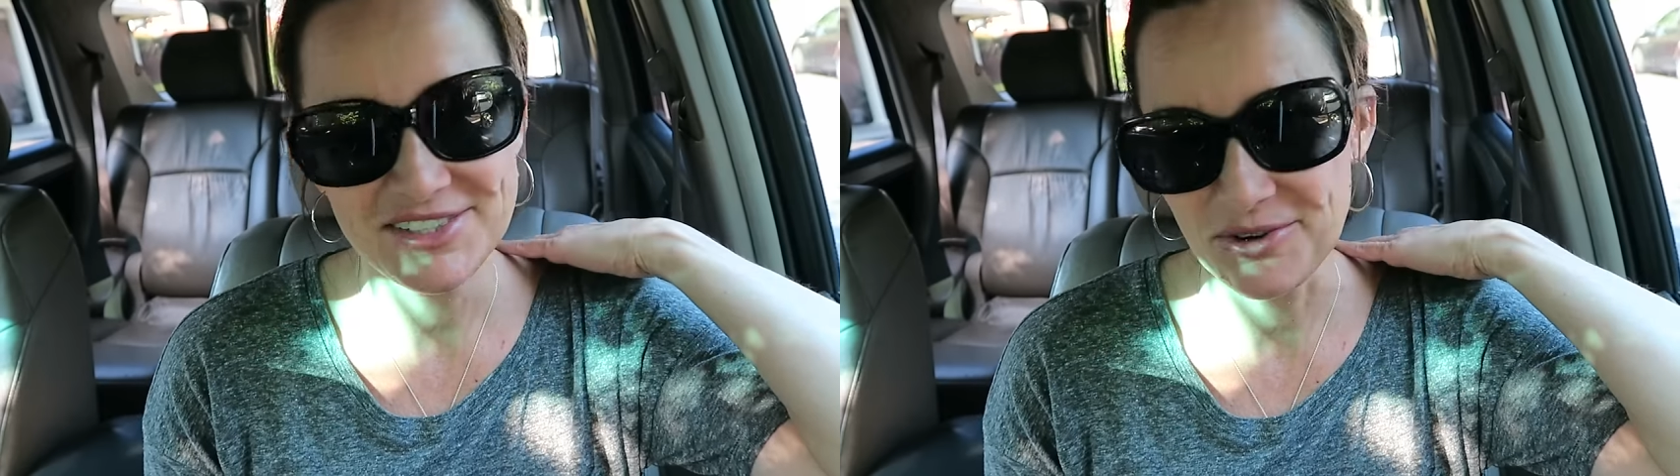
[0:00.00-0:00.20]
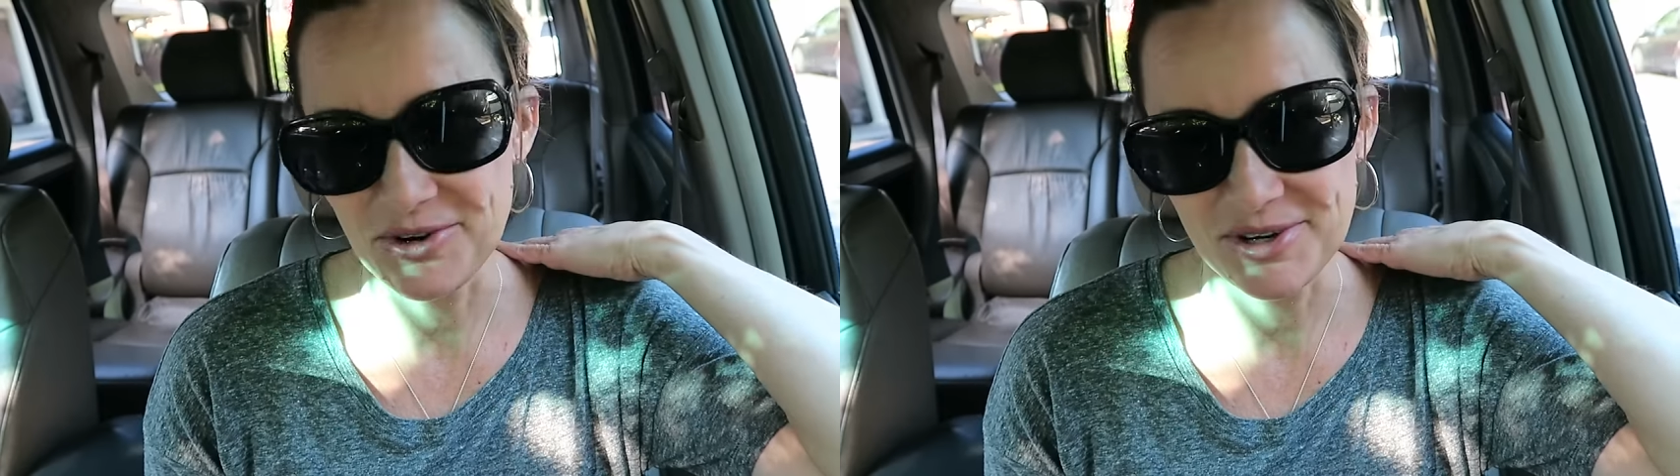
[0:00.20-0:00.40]

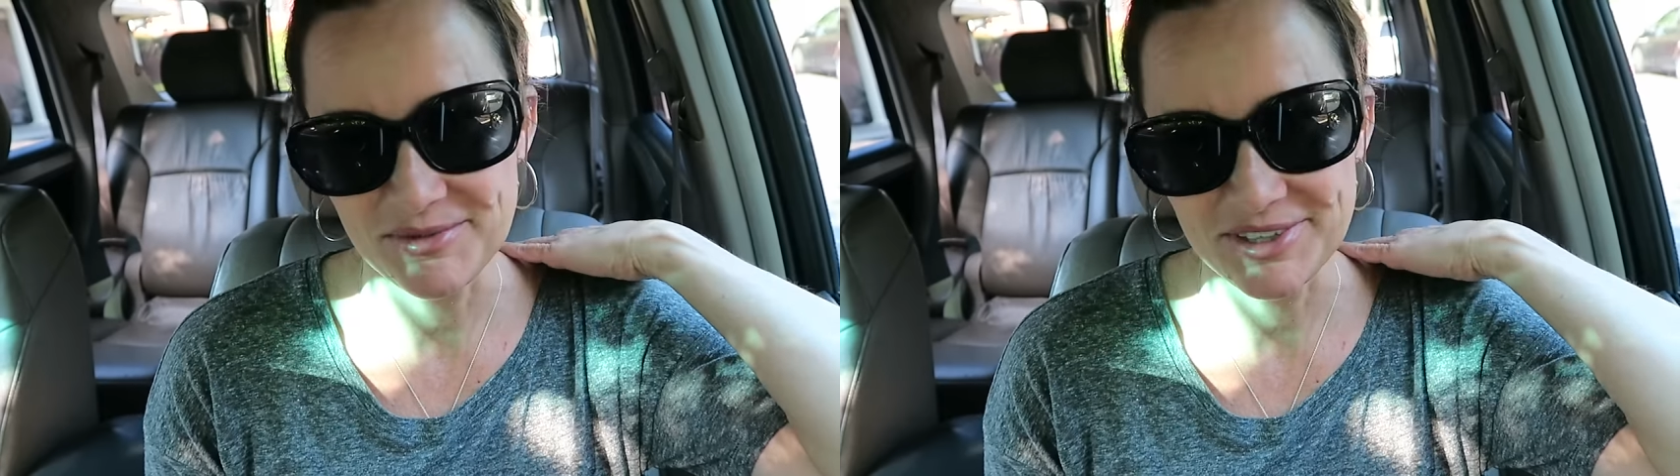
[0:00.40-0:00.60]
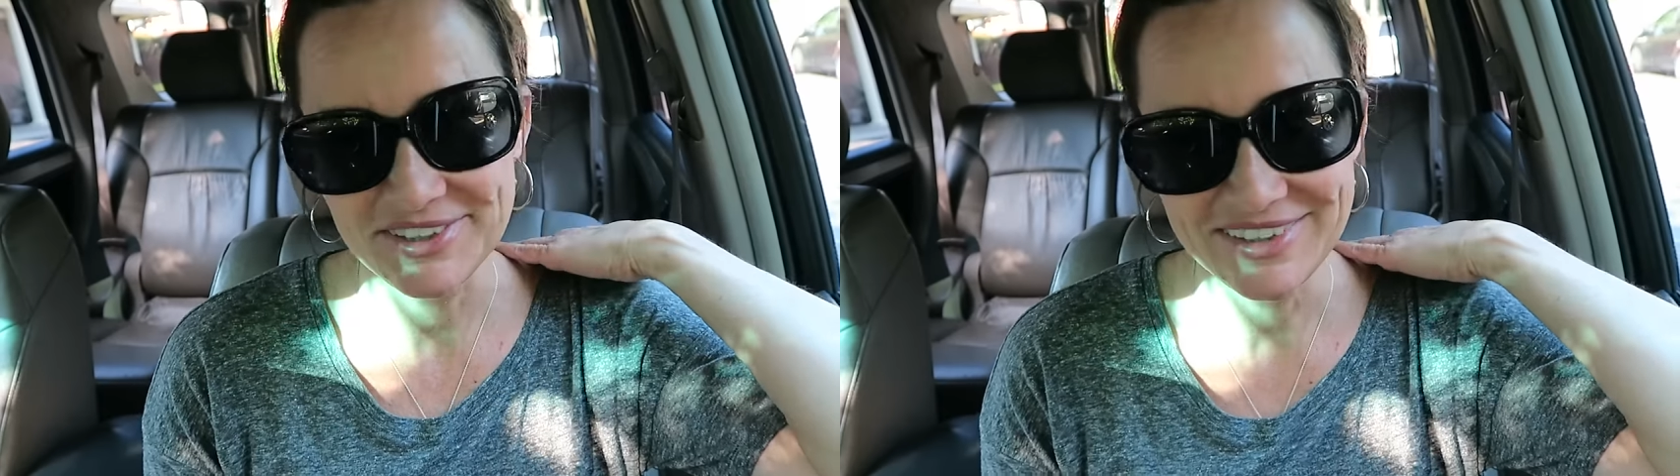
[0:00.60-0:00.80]

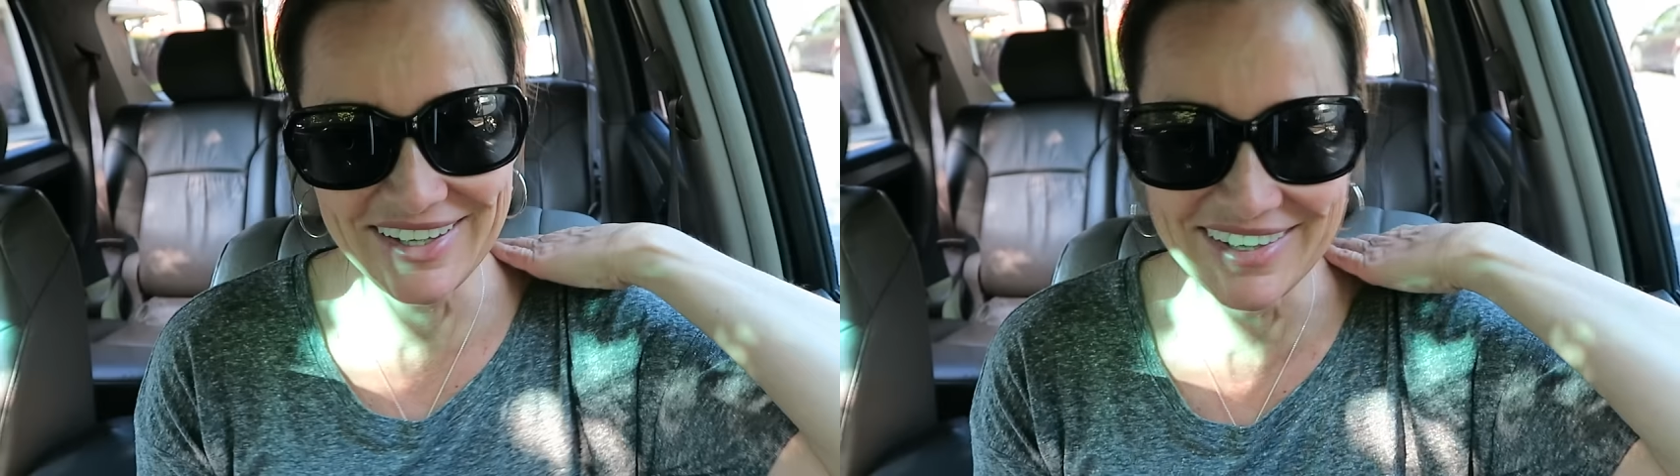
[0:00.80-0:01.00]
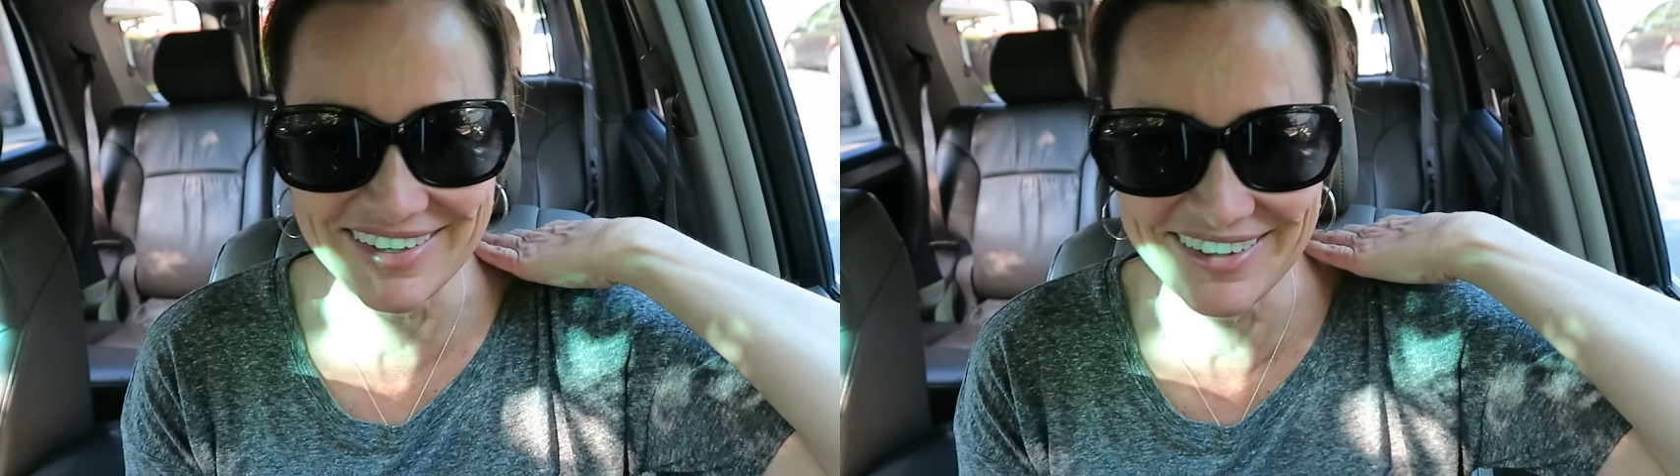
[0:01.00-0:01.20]
adorable.
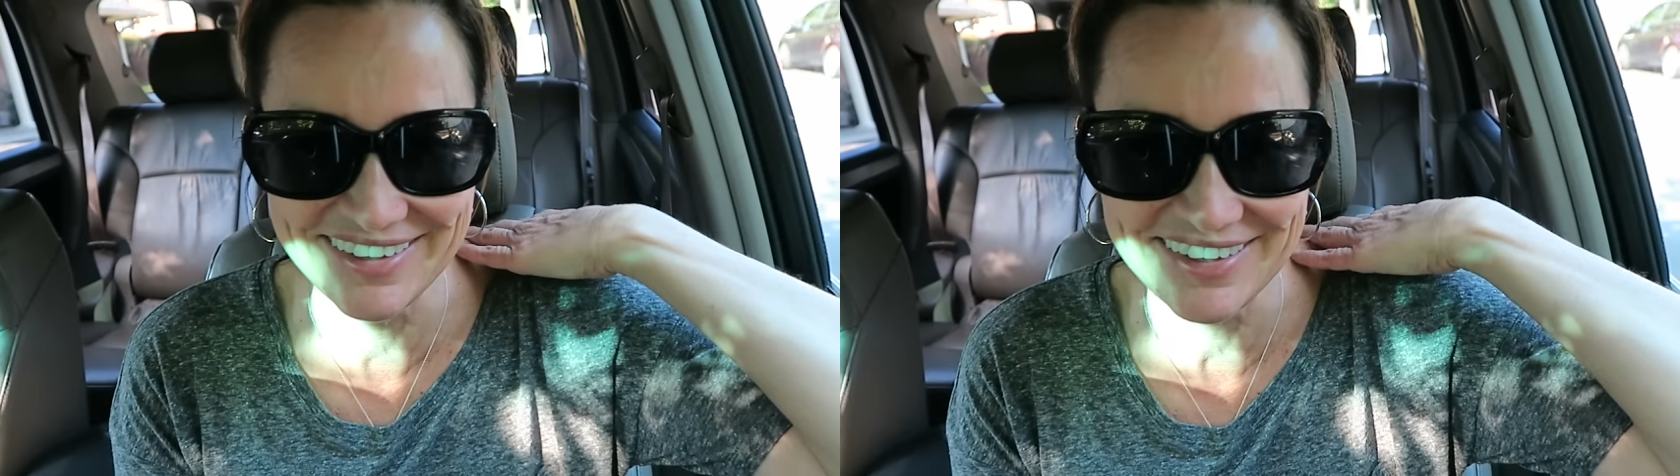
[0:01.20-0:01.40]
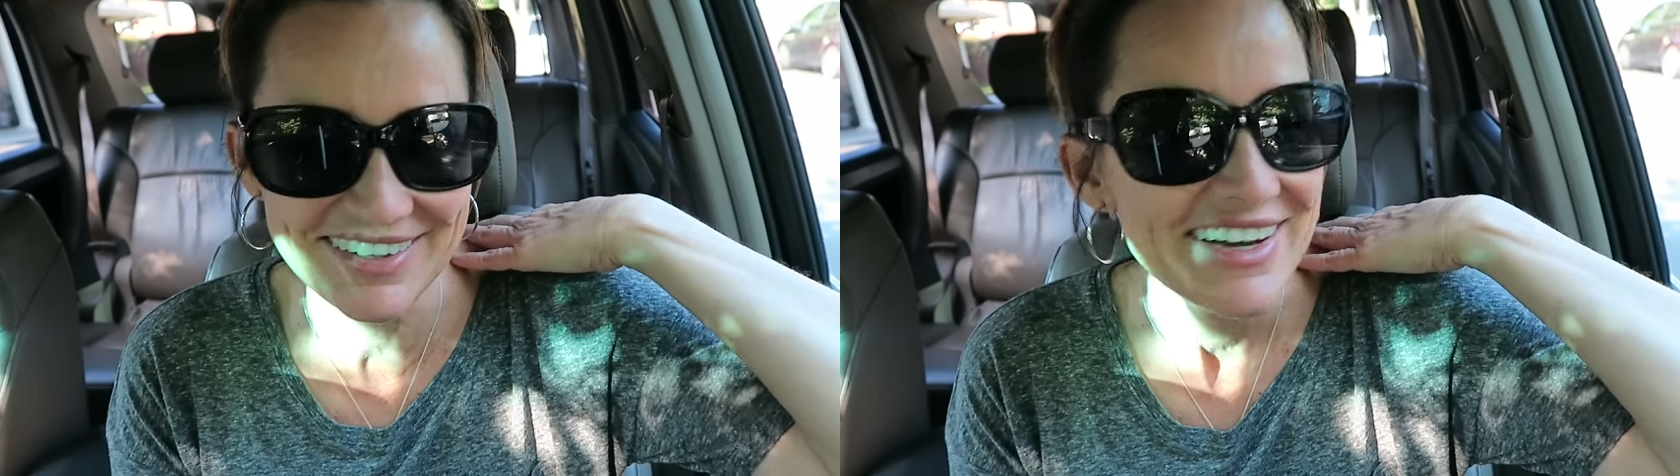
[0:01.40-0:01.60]

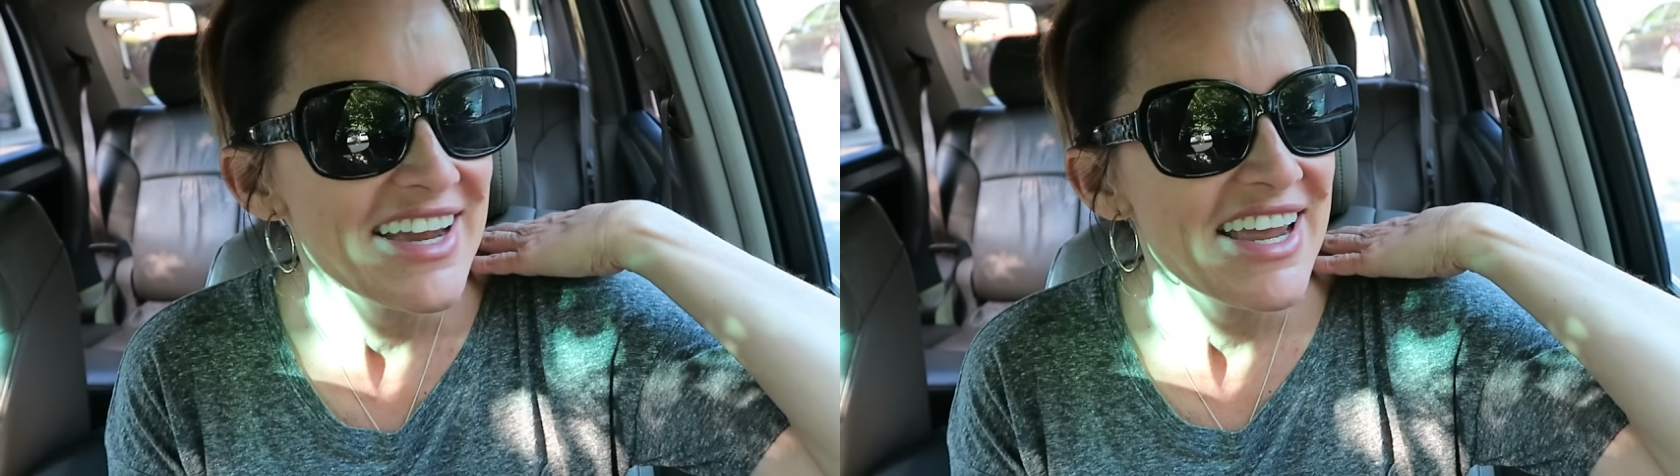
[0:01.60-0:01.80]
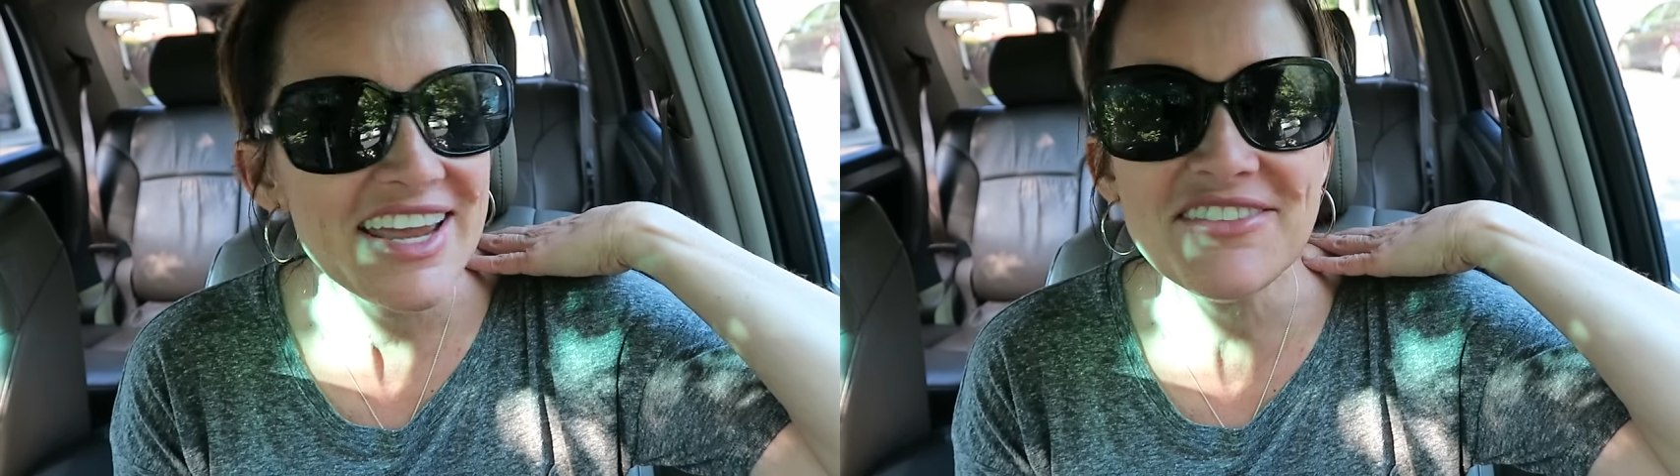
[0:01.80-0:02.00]

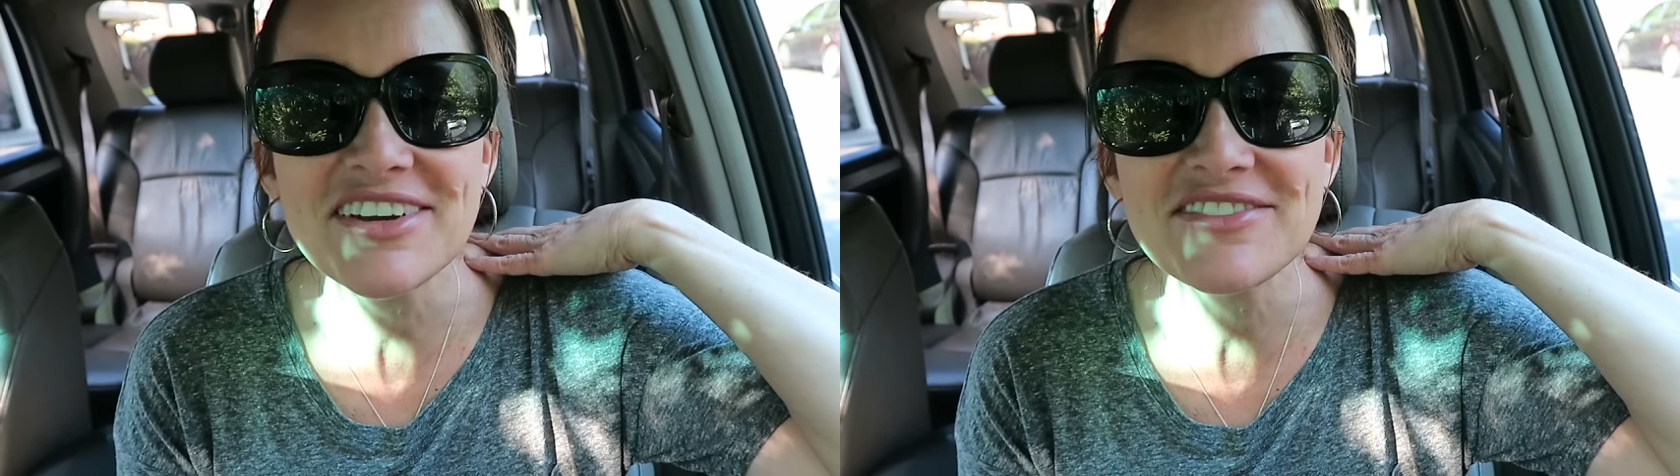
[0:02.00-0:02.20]
Even